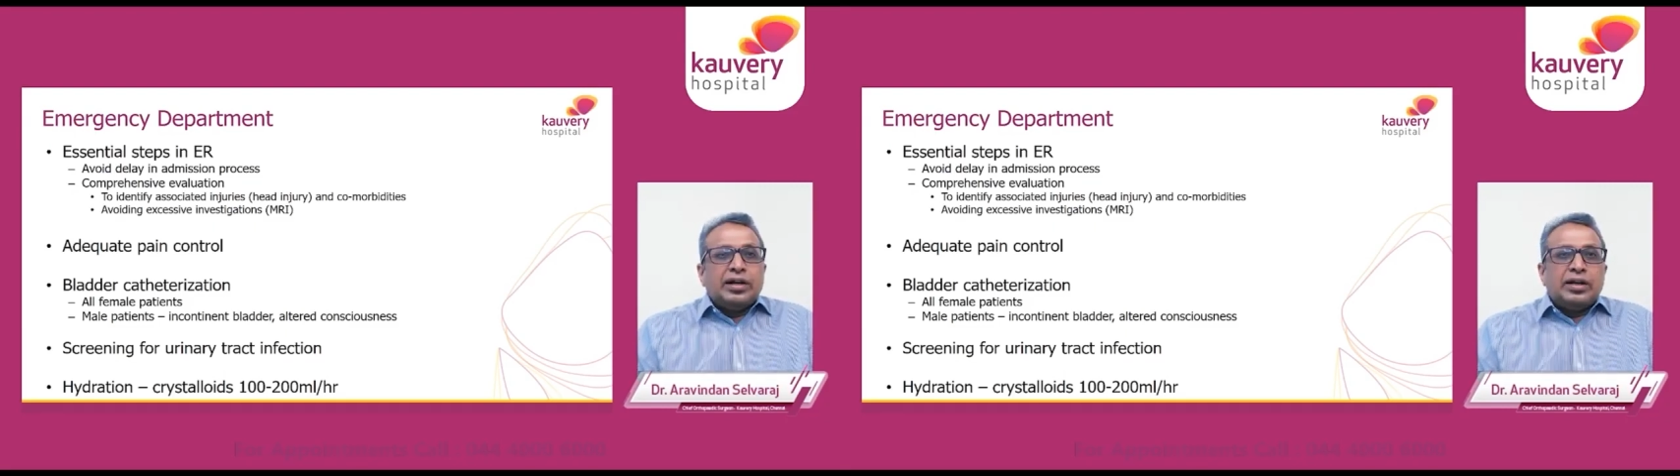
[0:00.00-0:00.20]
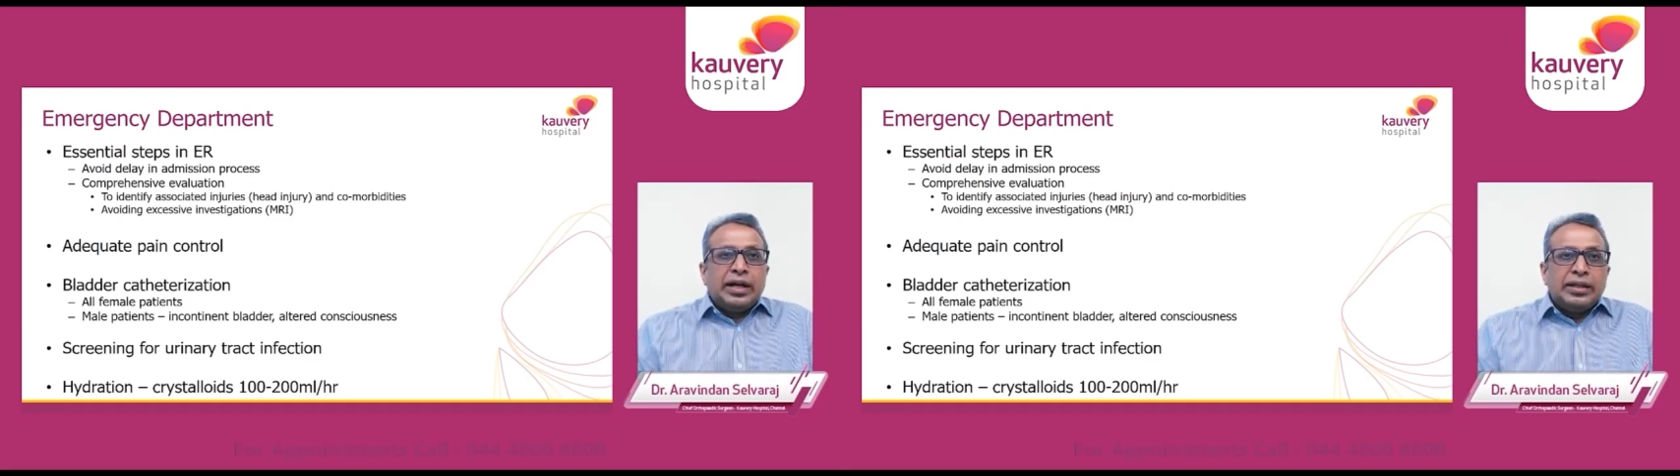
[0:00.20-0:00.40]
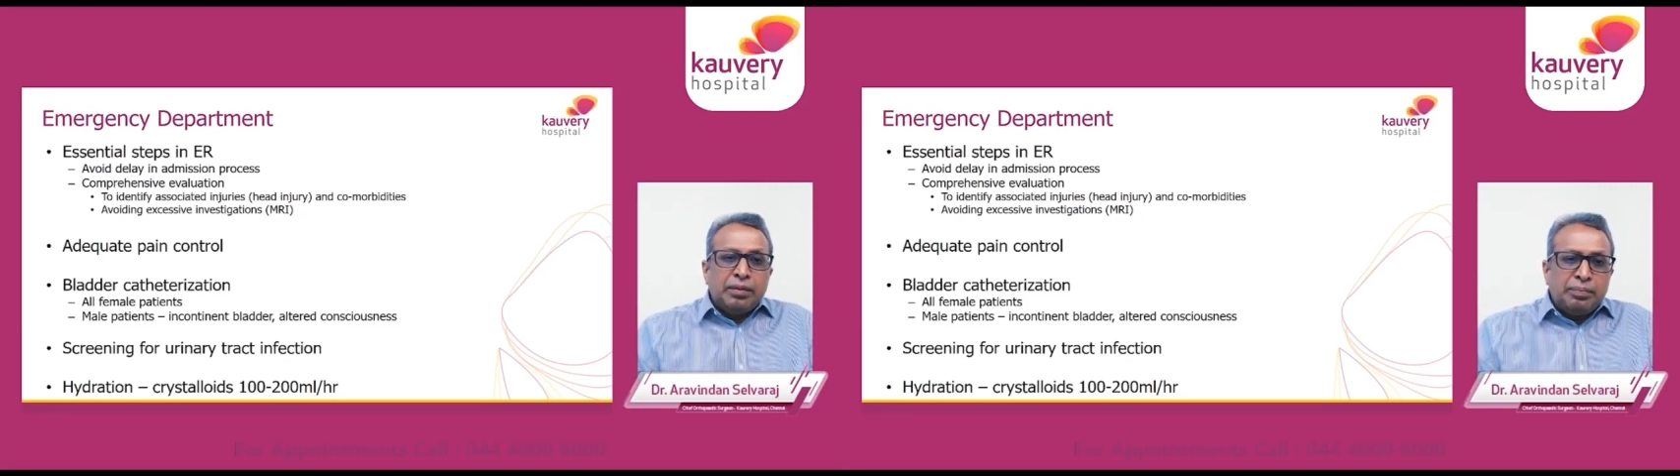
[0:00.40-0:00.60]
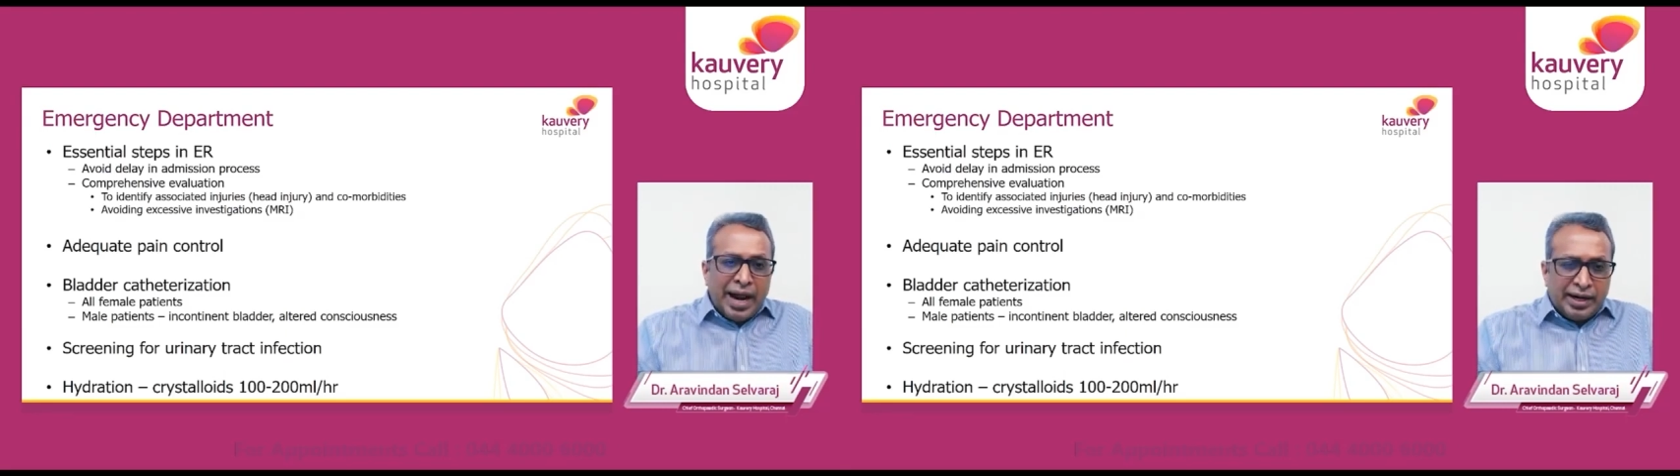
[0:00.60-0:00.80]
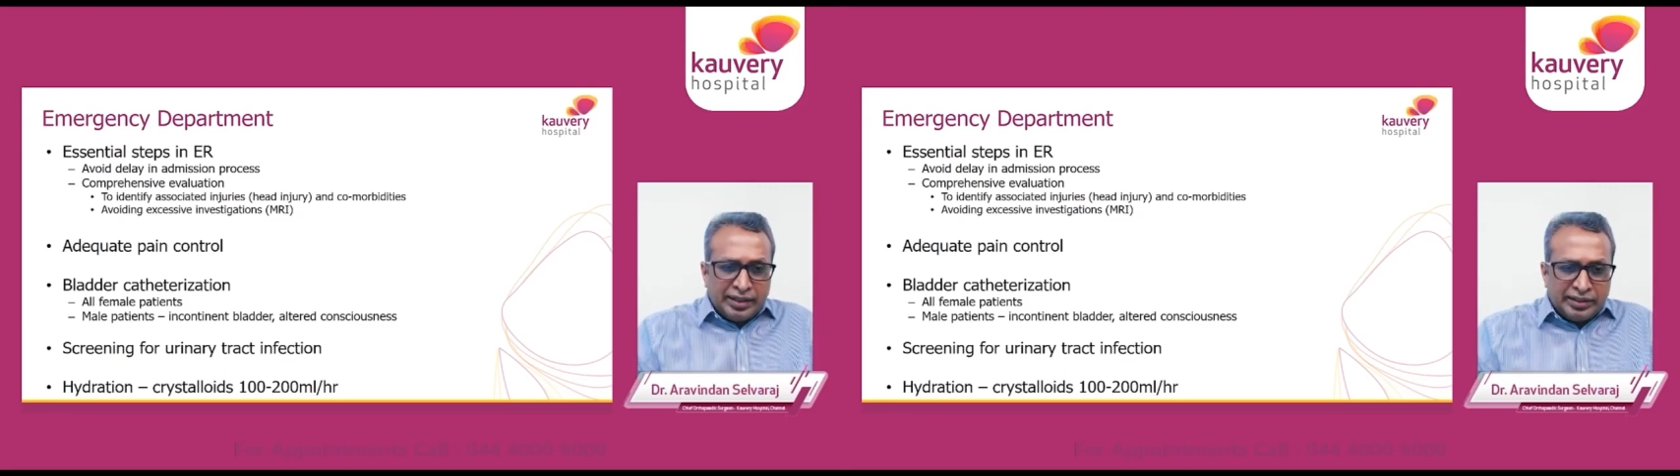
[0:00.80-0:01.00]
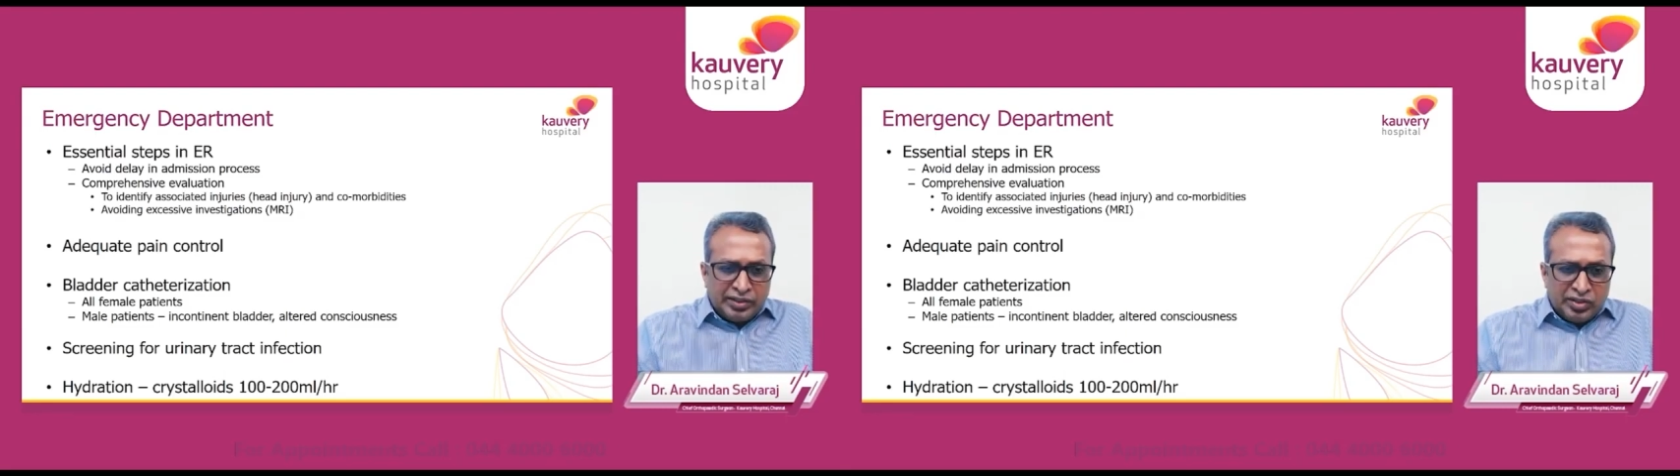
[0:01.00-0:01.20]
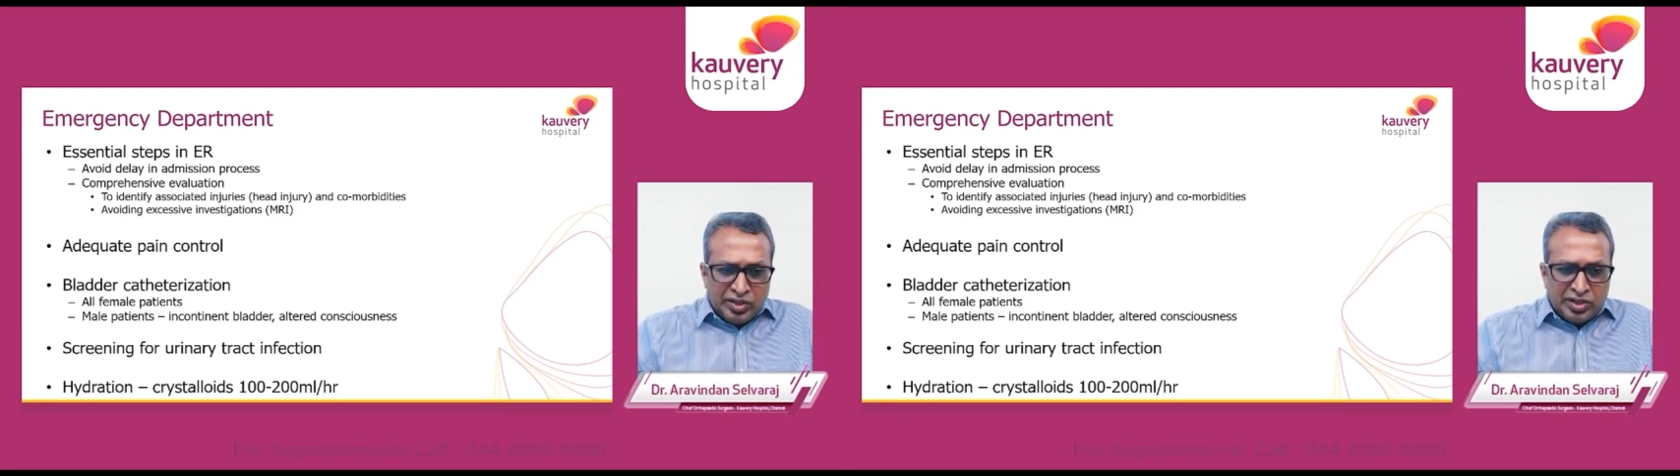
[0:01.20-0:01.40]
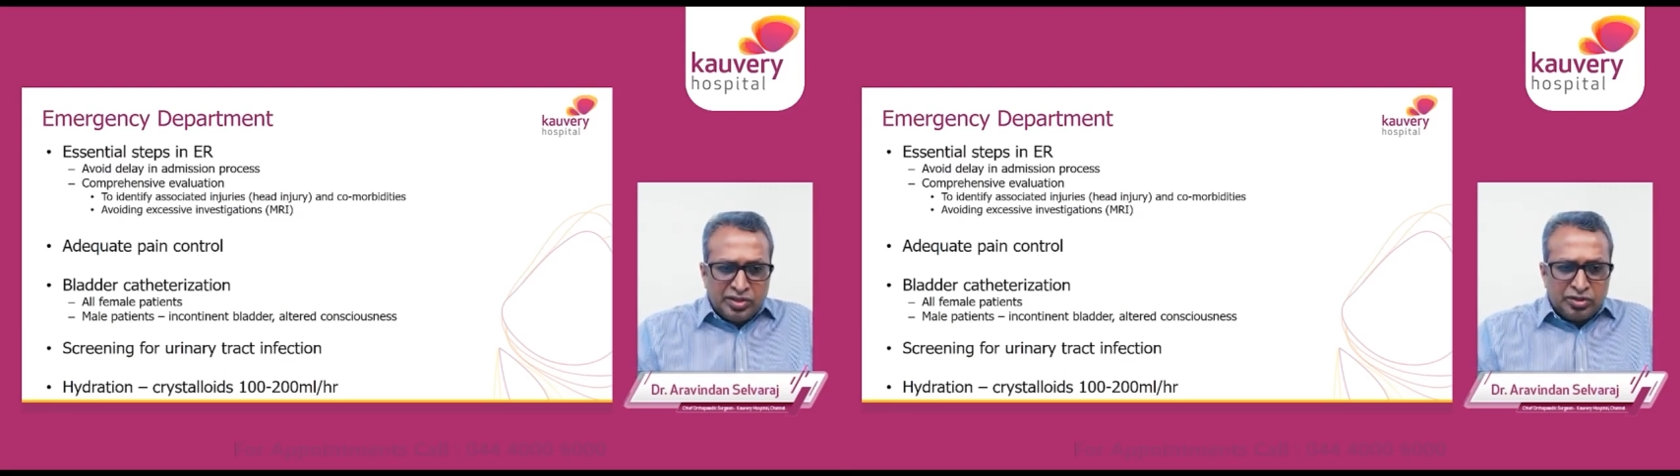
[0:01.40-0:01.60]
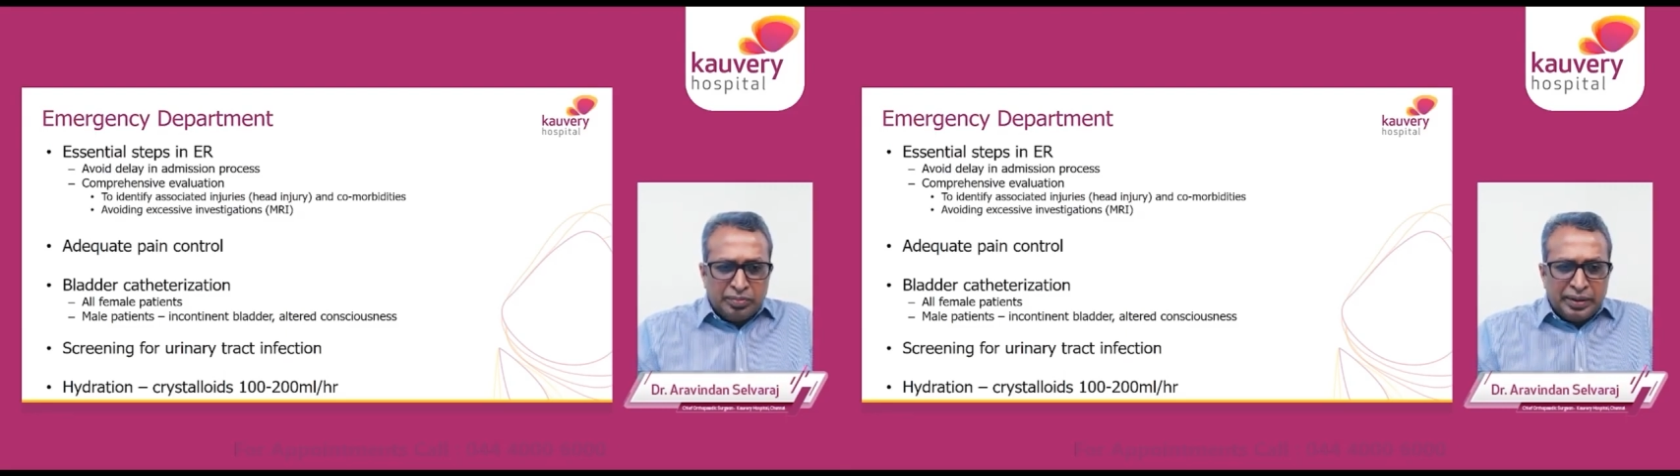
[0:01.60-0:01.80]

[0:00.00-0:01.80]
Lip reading: And the bladder catheterization should